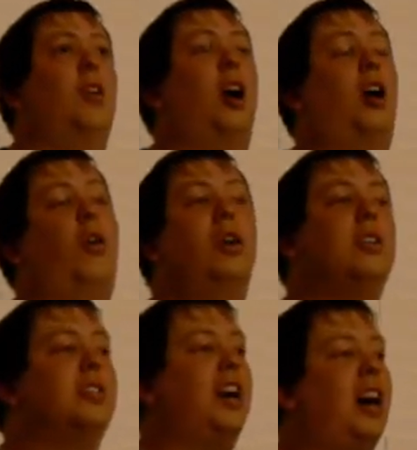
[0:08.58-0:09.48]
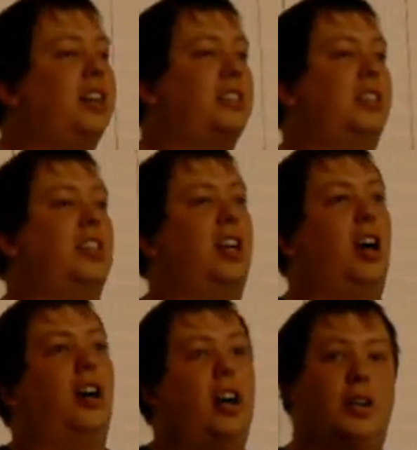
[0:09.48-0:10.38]
Our oil stocks
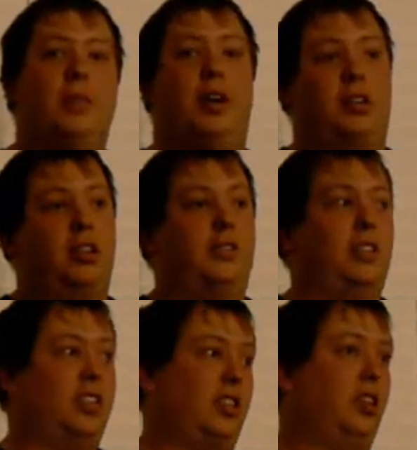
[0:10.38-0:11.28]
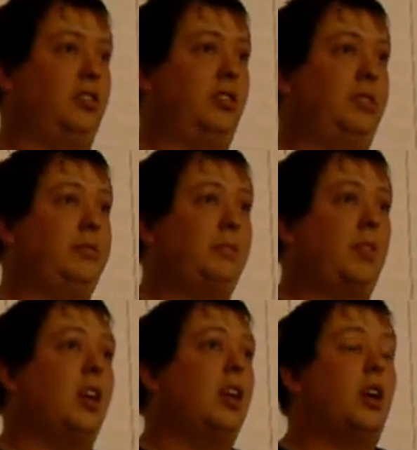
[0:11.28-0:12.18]
are on a bell curve in this country,
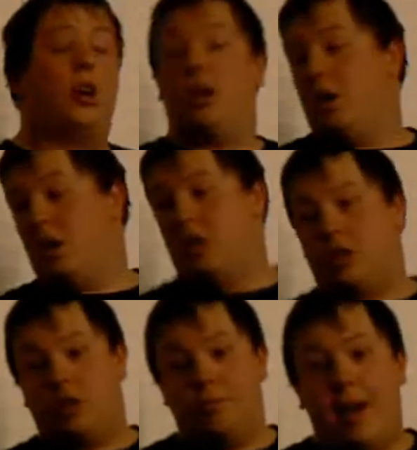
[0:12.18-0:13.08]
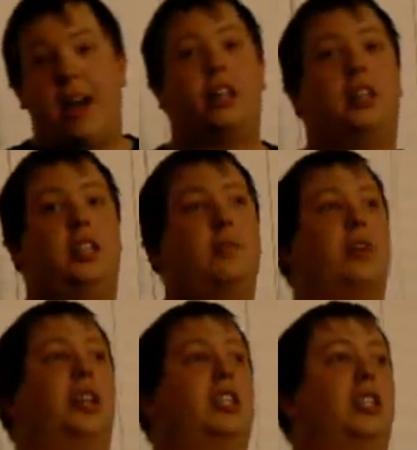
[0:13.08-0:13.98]
dramatically
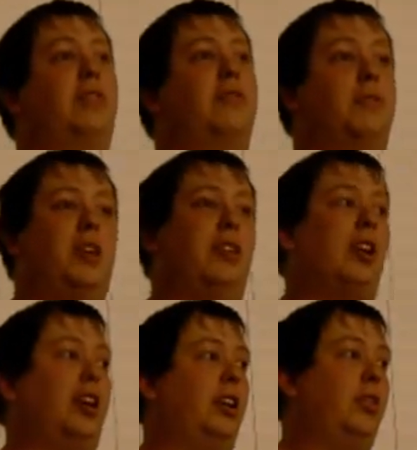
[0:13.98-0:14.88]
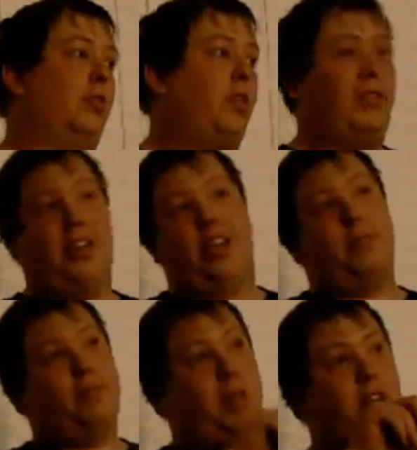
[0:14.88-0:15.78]
diminishing from here on in. We have
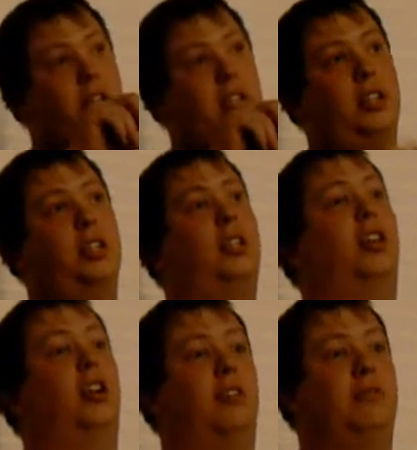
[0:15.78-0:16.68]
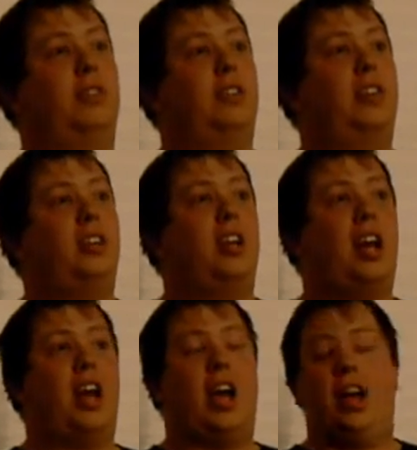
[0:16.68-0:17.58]
peaked the curve.
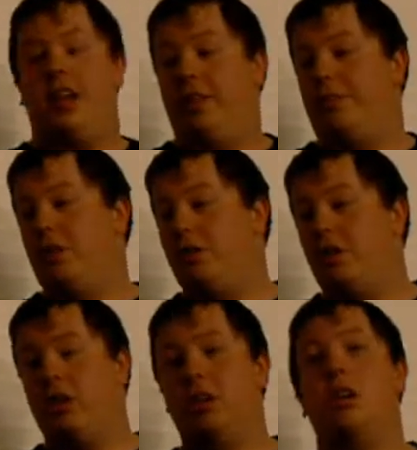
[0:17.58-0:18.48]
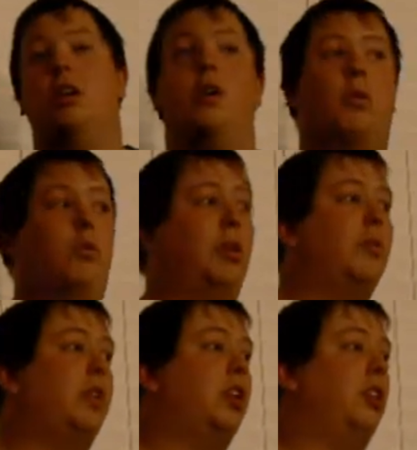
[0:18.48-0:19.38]
And in the future, what are
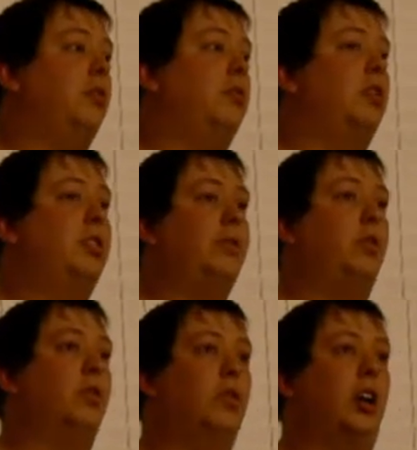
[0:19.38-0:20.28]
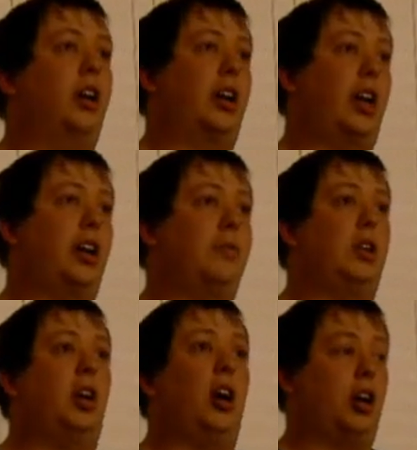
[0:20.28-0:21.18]
we going to use to fuel our economy,
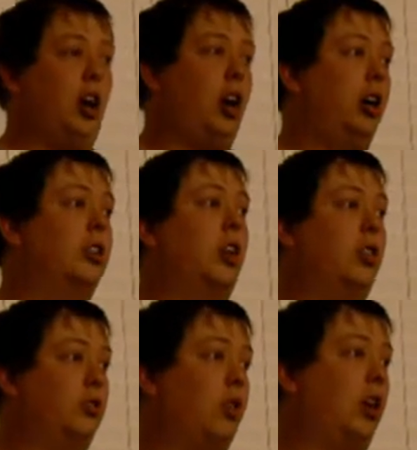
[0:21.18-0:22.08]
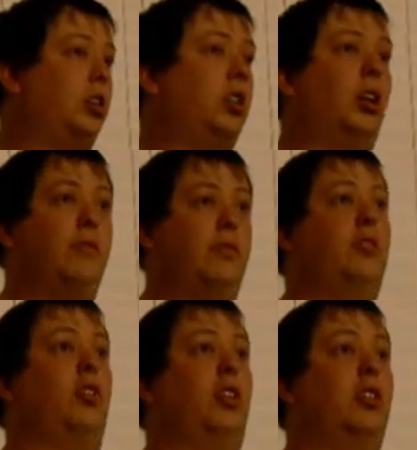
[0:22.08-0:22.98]
our cars, our trucks, our
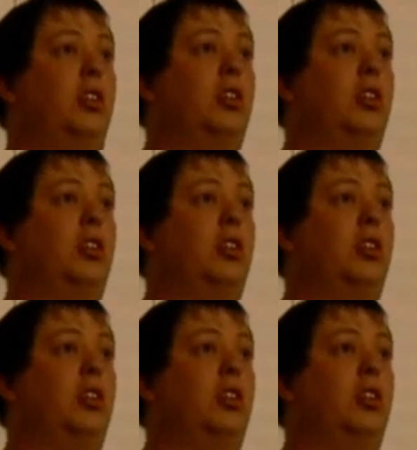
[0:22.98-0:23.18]
infrastructure?